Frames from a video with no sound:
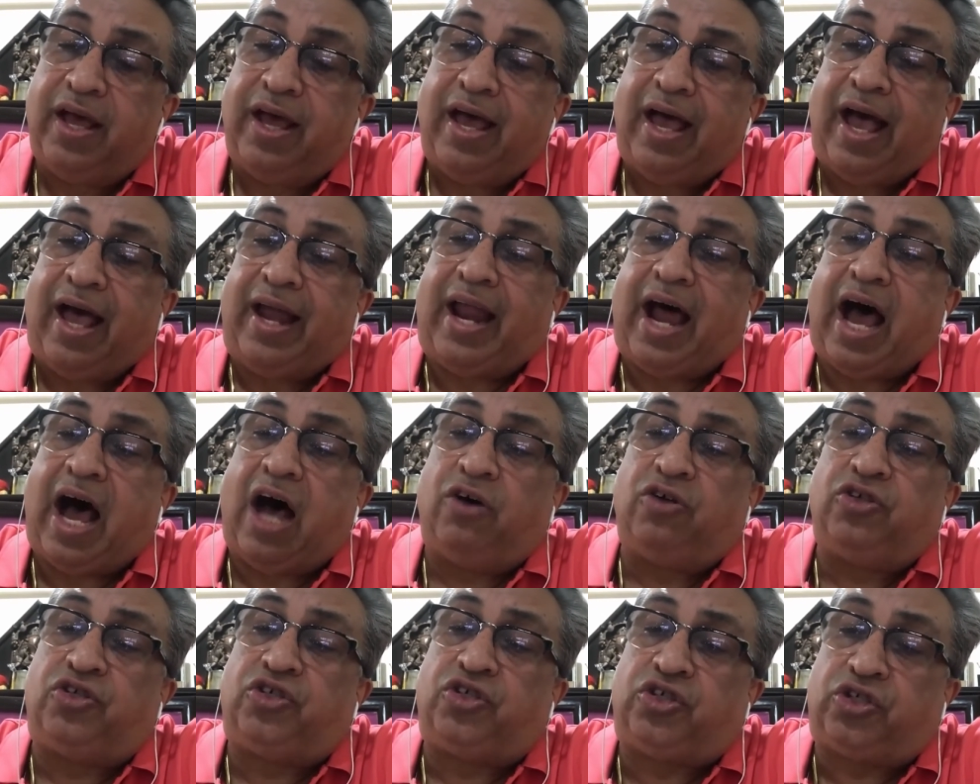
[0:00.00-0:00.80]
And how
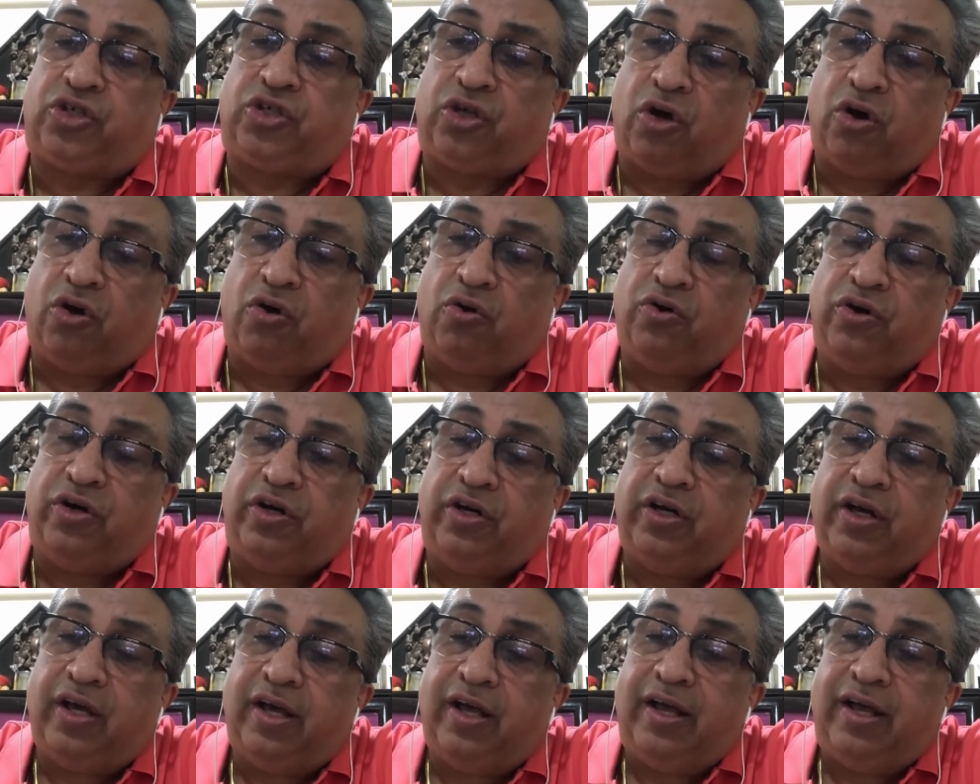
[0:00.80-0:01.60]
soon
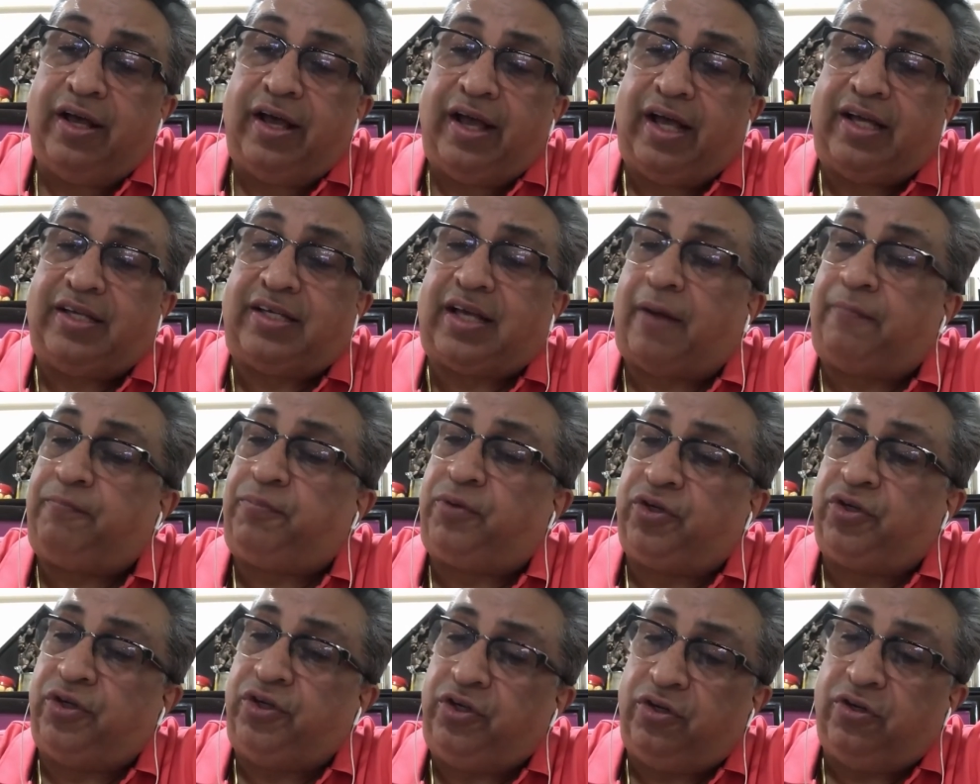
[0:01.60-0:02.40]
is up
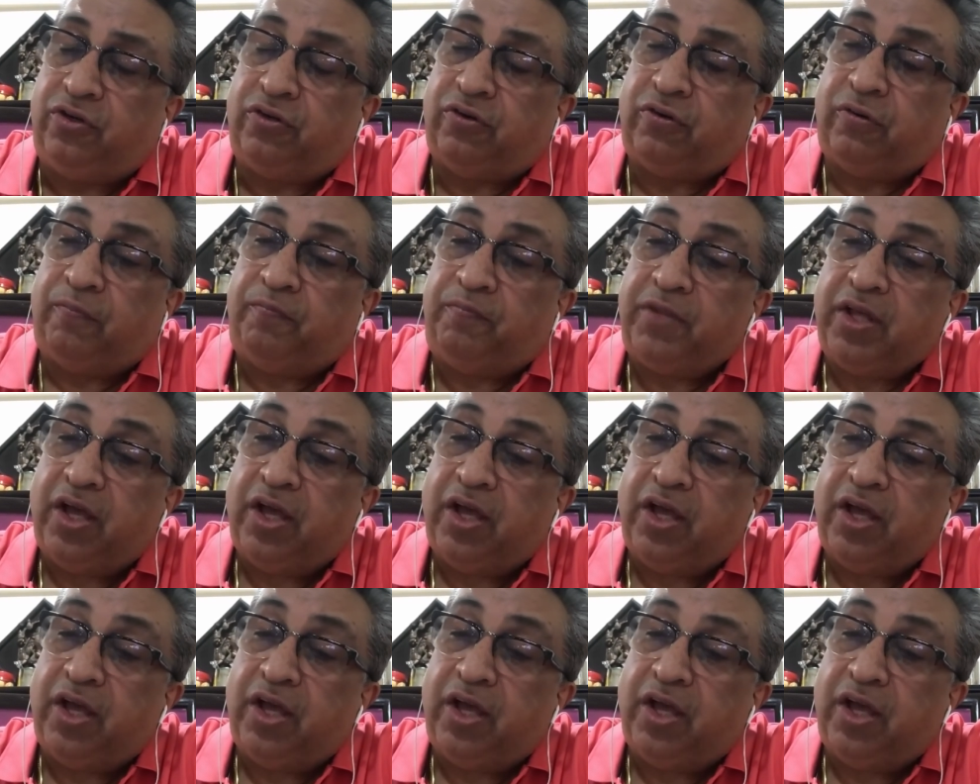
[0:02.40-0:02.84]
to you.